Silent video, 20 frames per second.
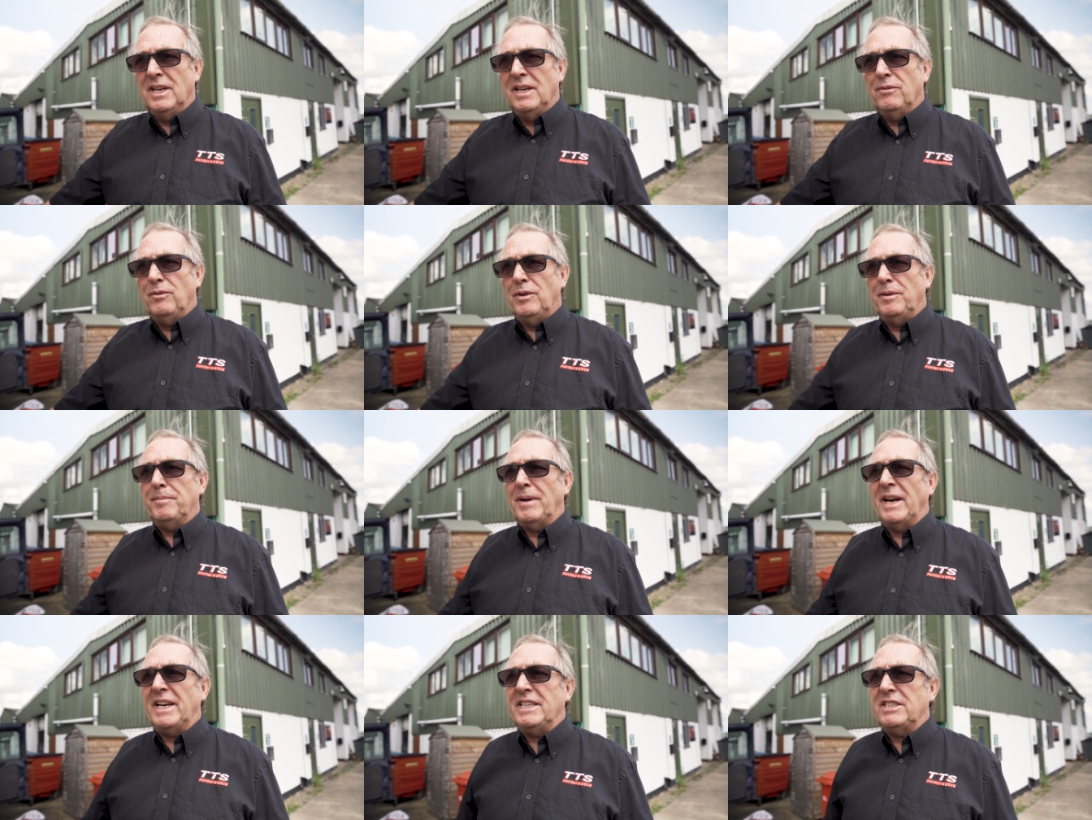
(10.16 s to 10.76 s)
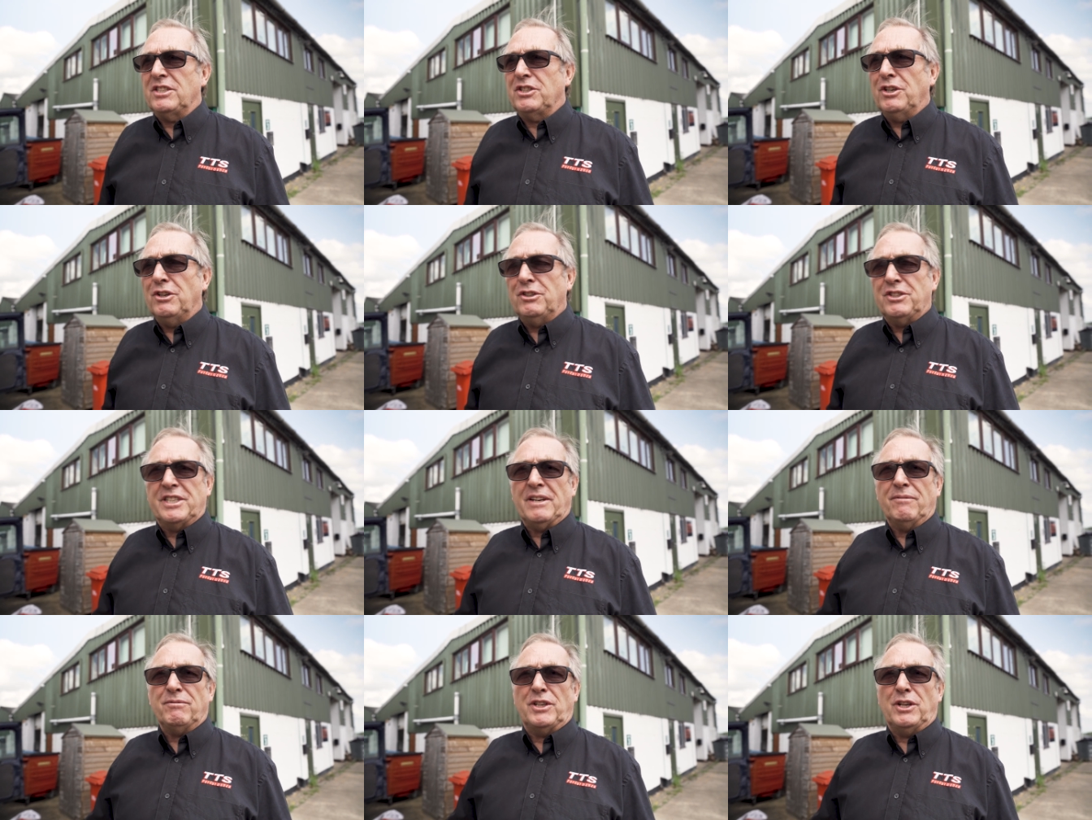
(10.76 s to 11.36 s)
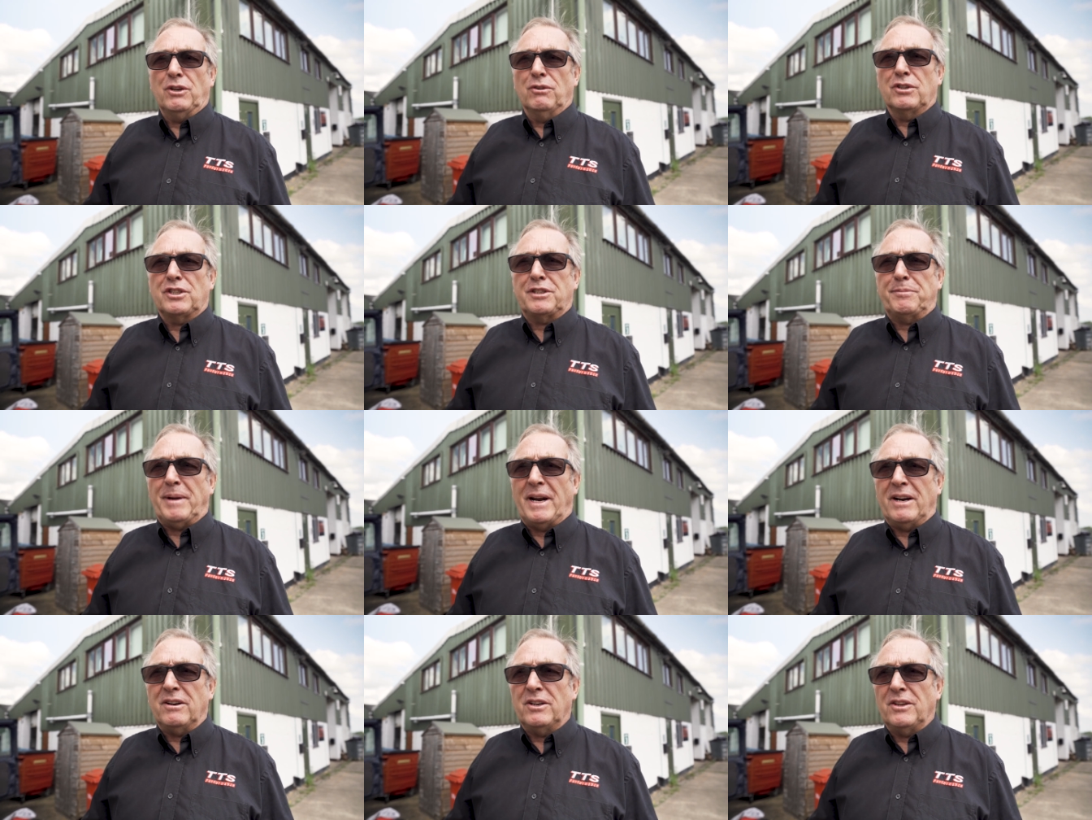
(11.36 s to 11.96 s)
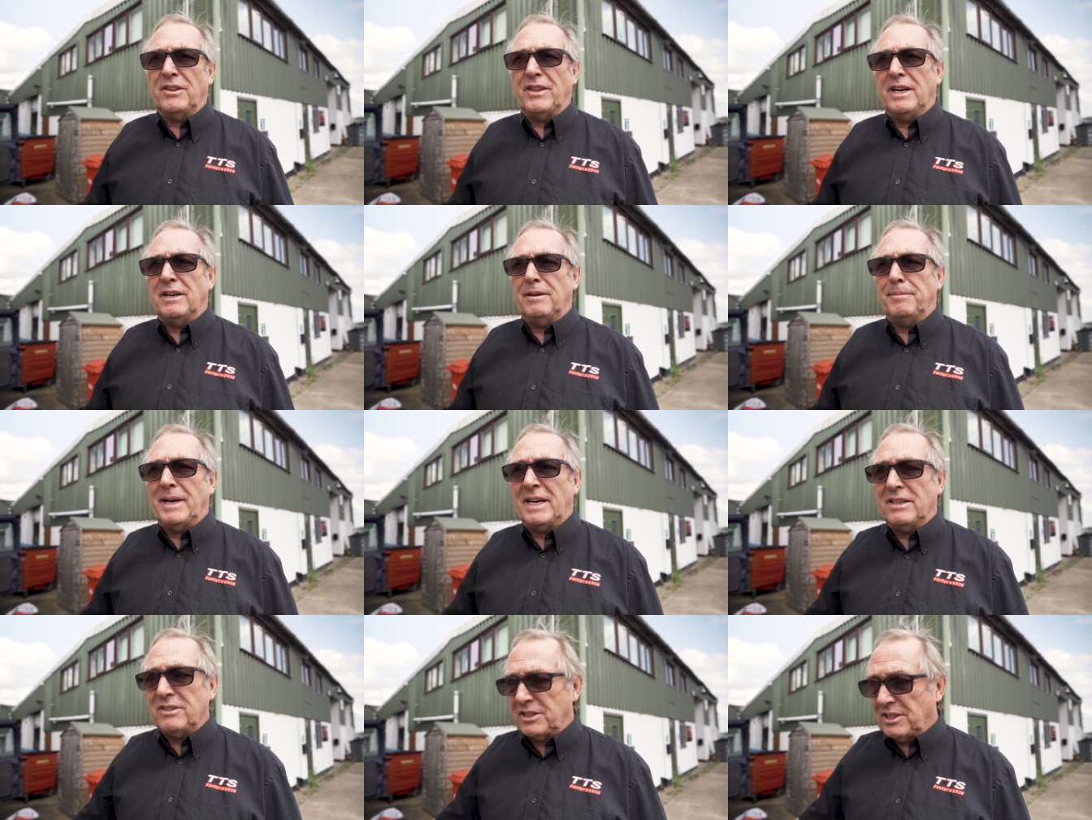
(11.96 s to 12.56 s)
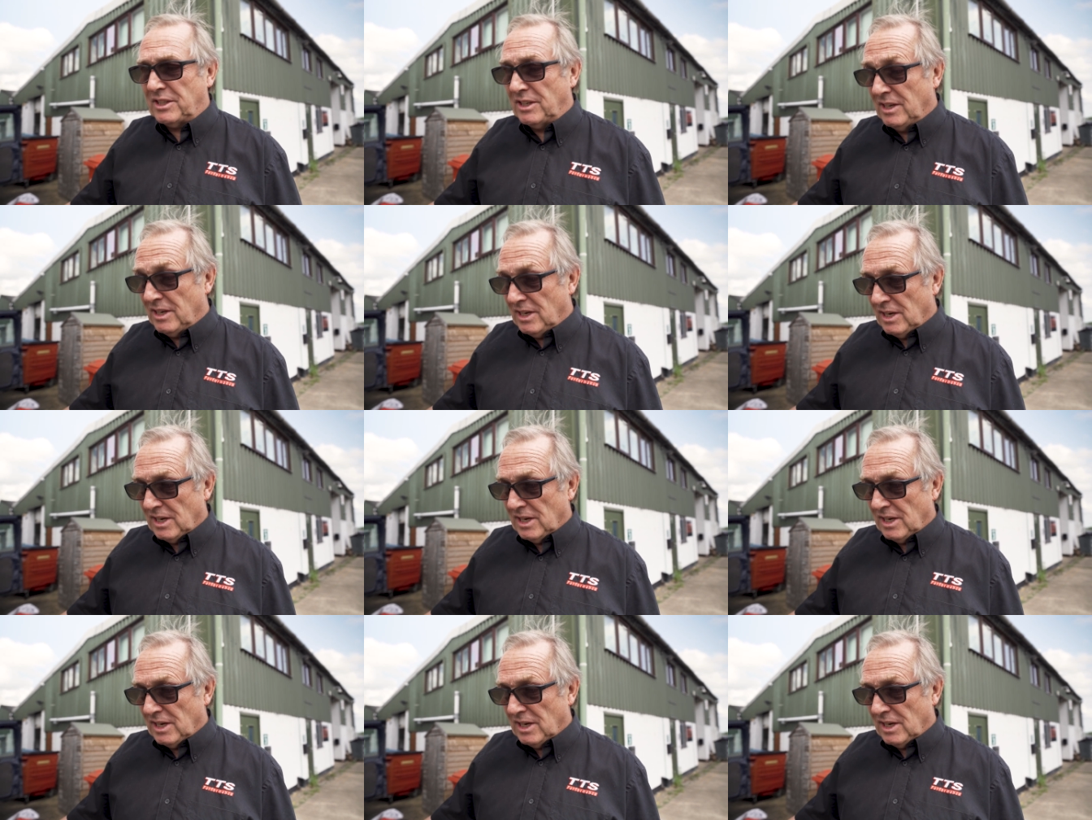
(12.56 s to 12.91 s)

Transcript: We made 270 horsepower or thereabouts.